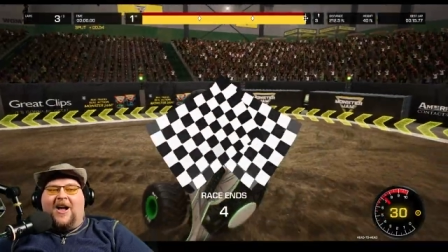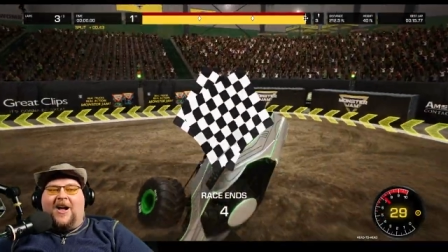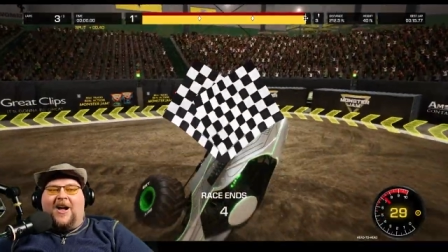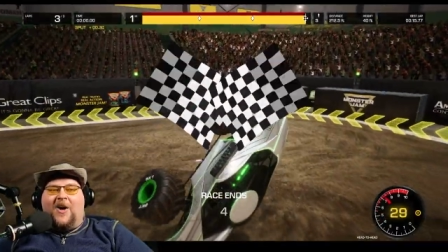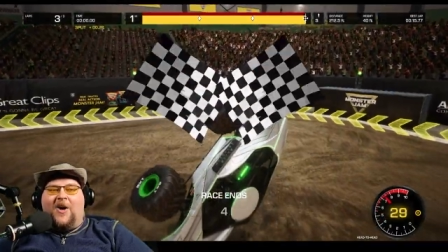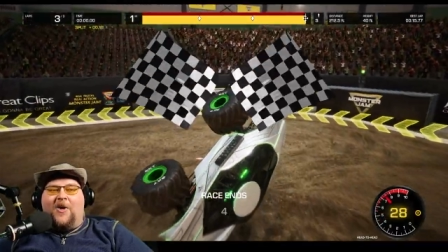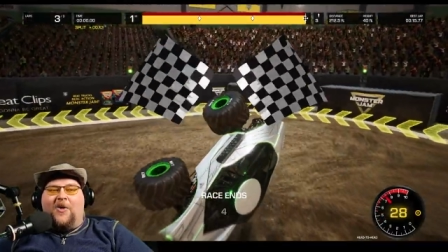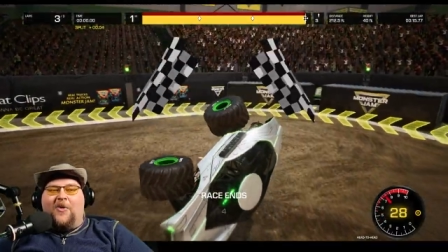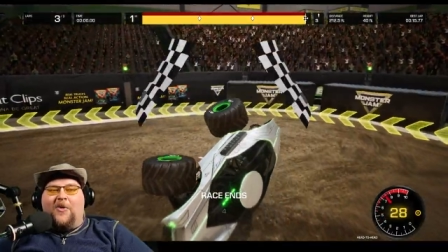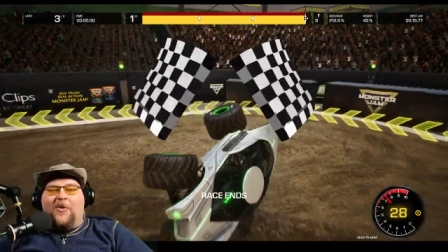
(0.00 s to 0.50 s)

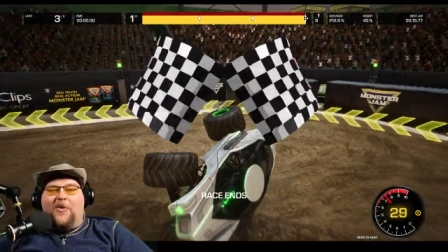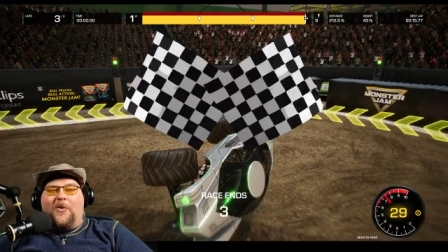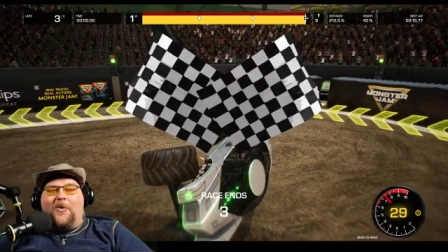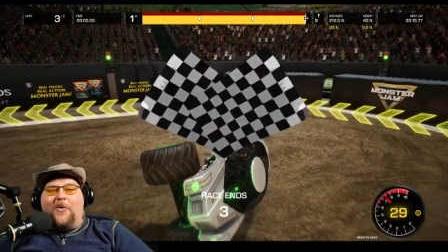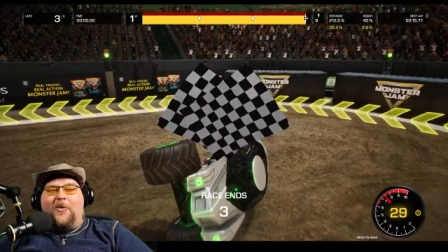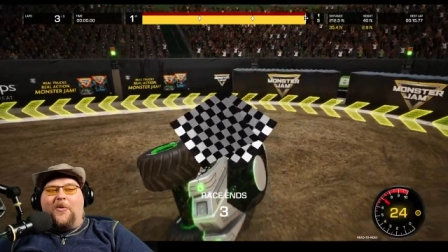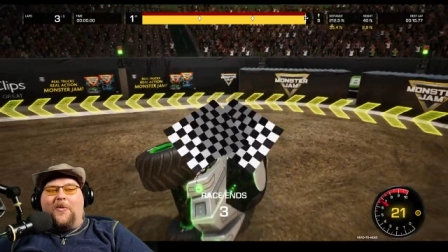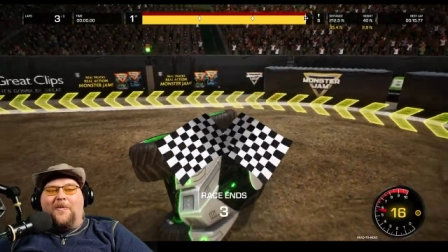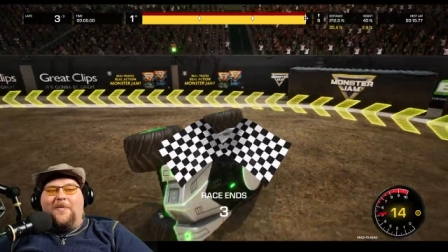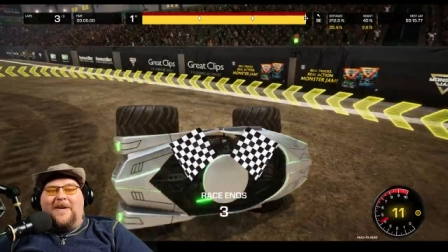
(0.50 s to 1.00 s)

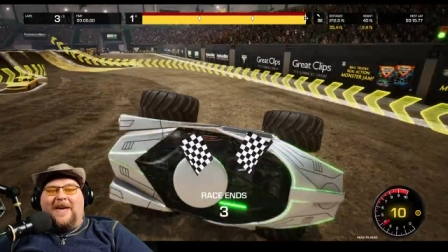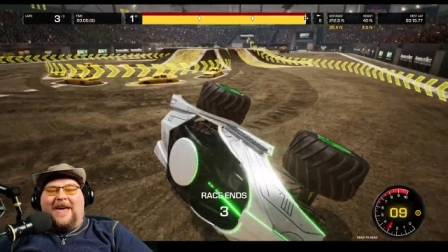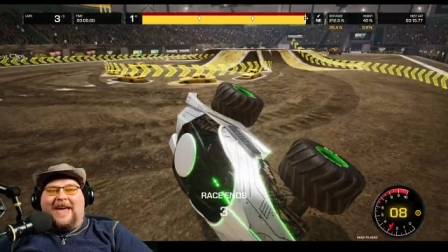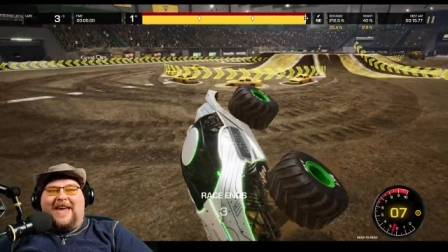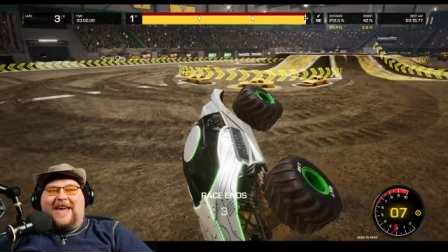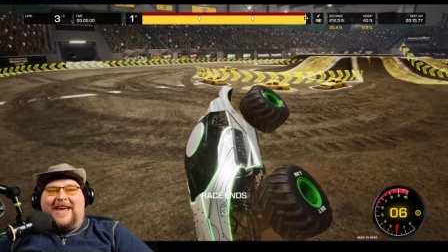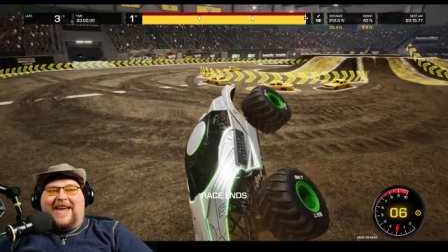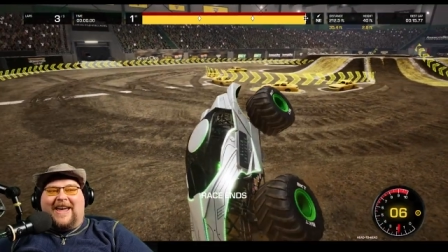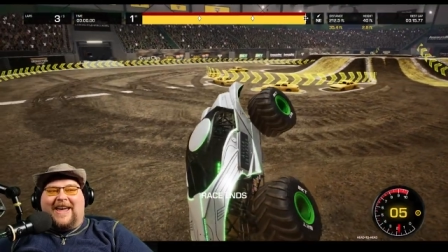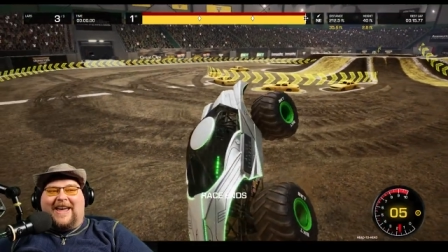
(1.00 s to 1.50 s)
Oh,
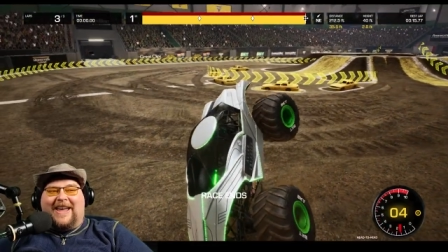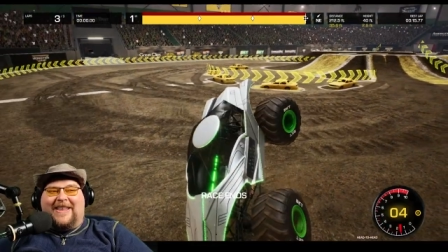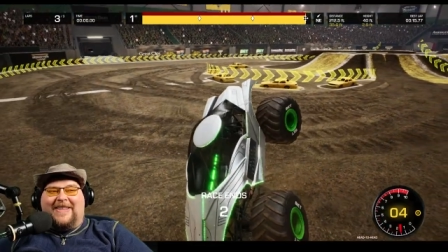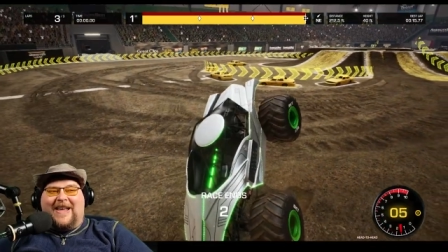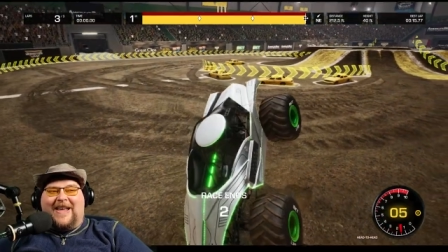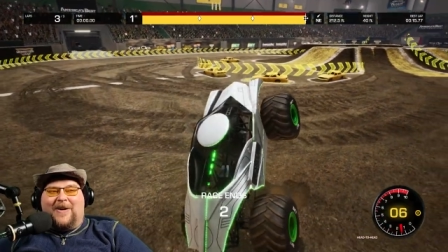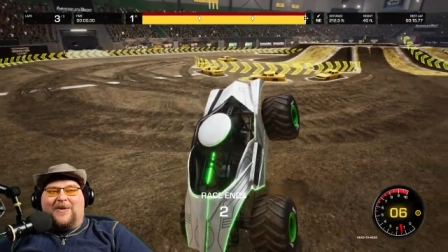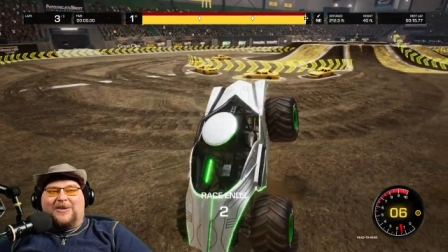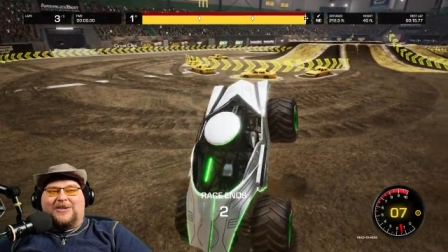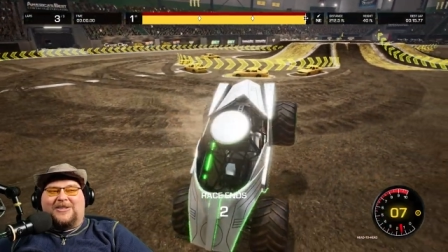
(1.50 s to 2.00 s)

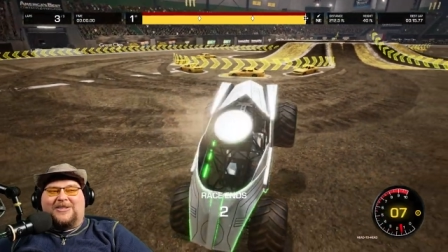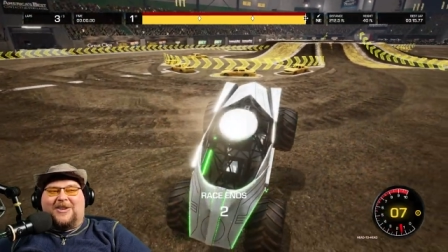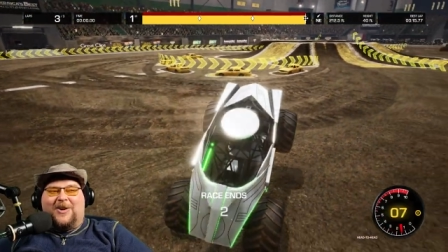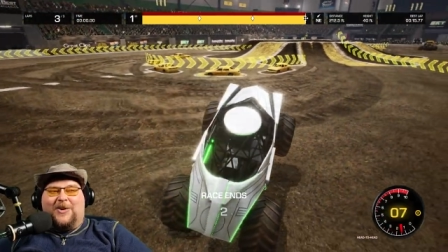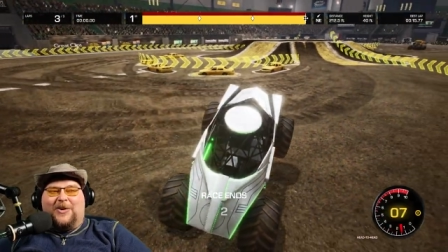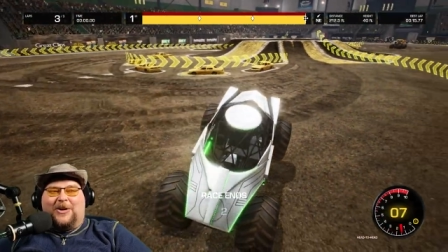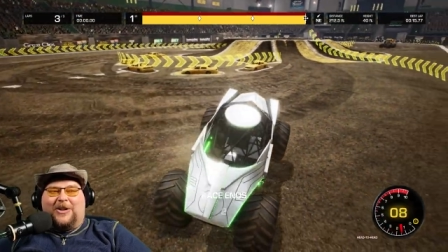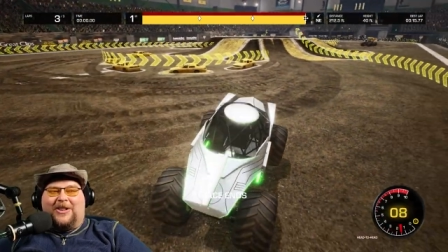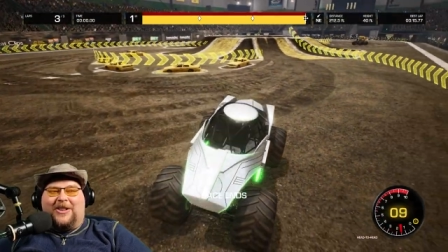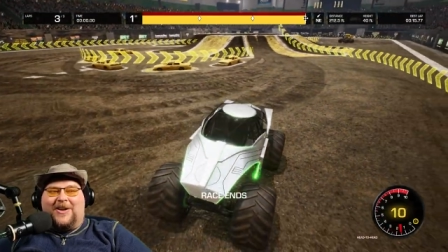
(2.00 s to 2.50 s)
man, that was
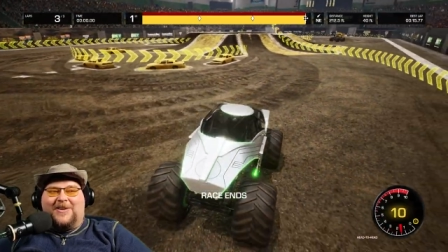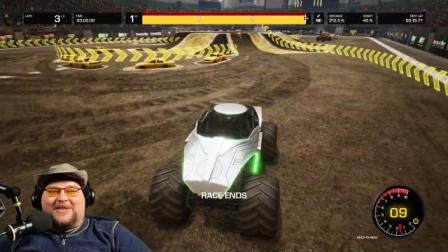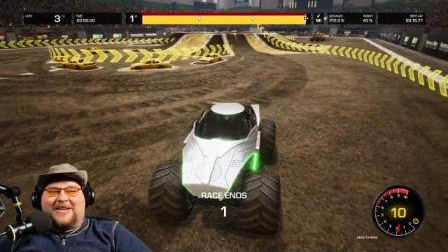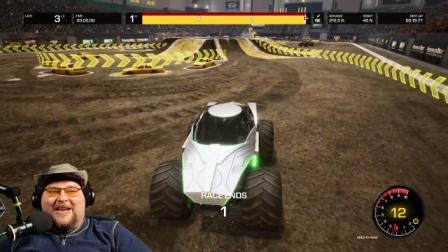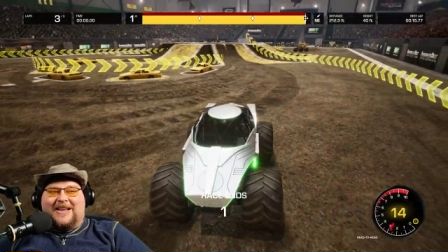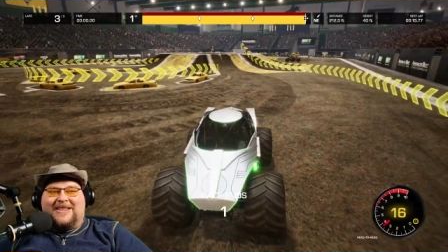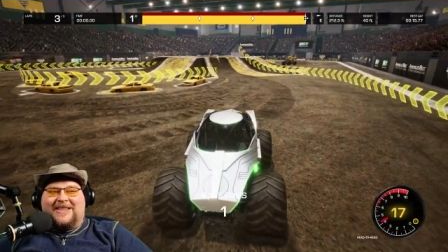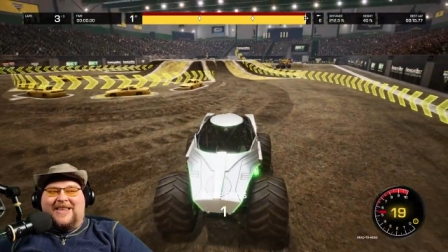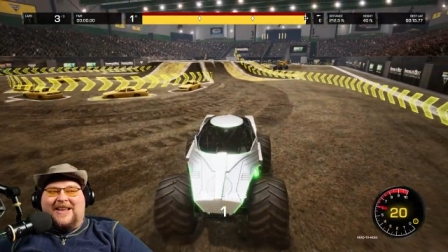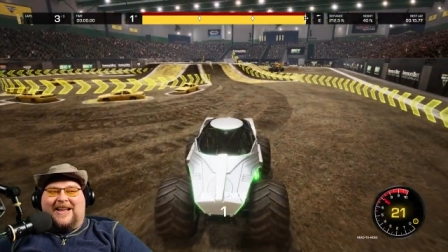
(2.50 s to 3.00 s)
so close.
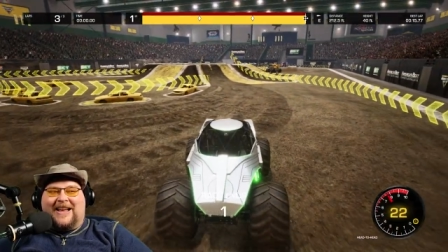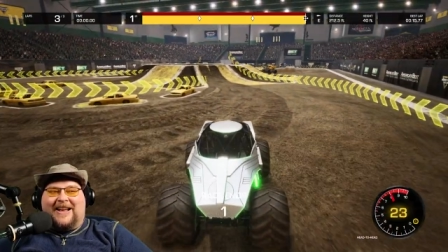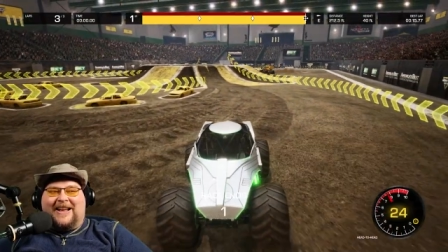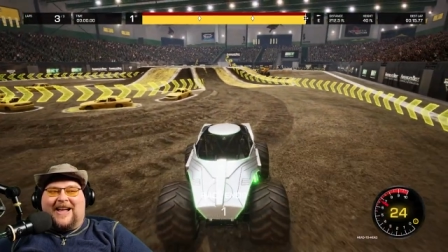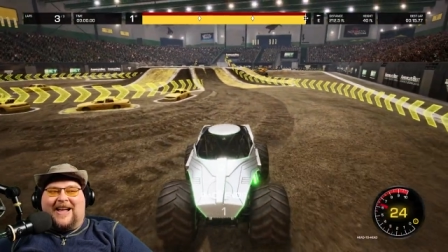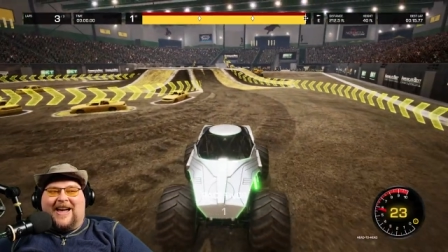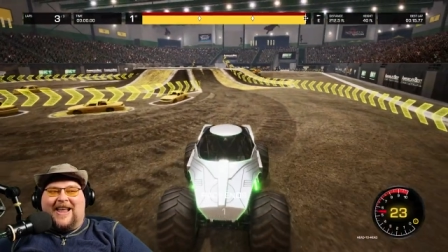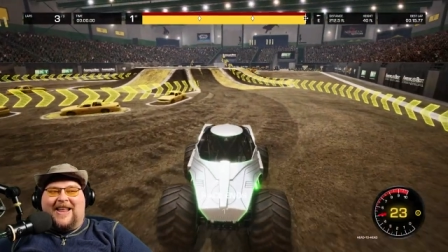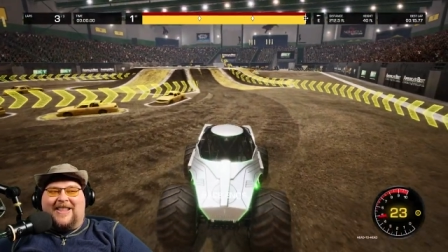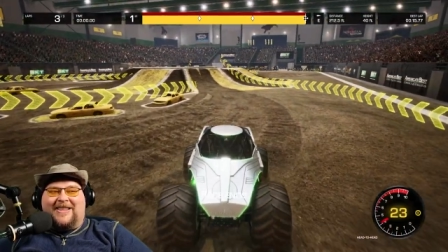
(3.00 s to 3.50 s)
I think I
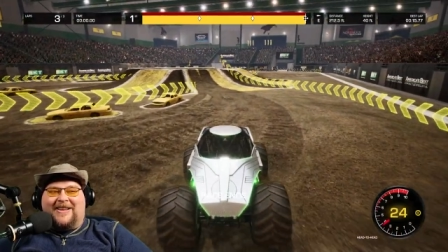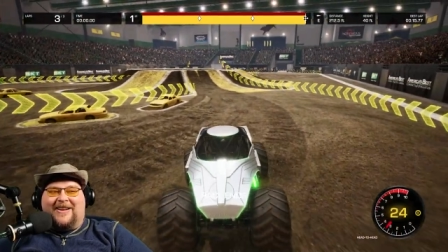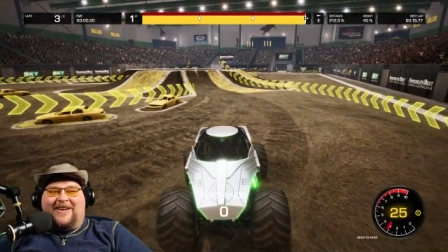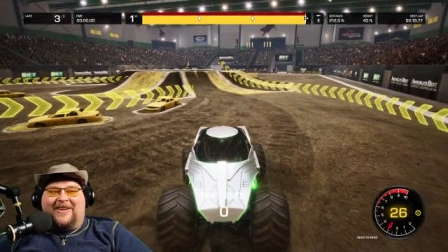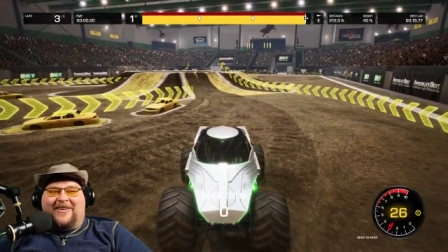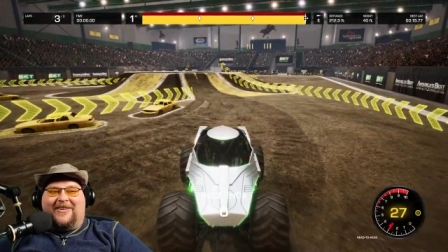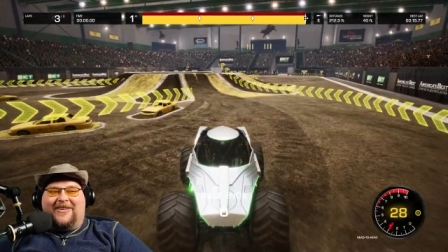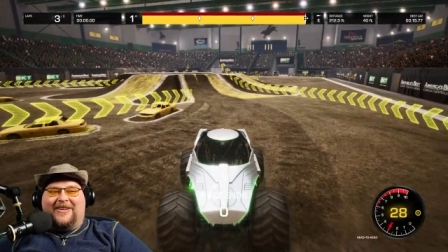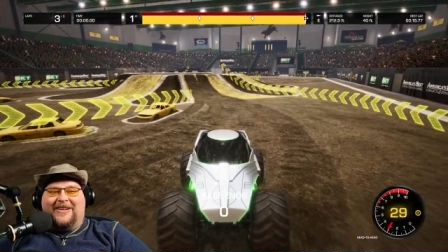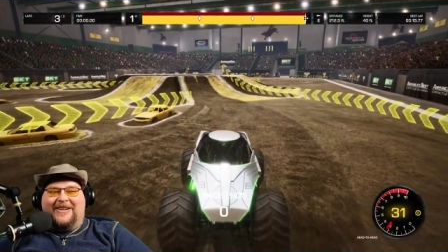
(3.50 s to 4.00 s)
got it
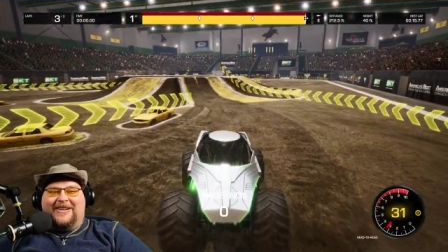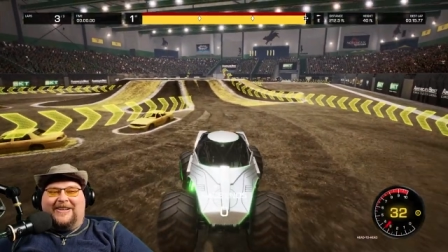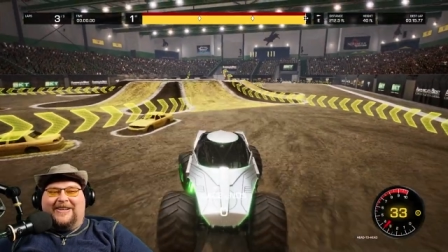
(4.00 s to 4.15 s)
though.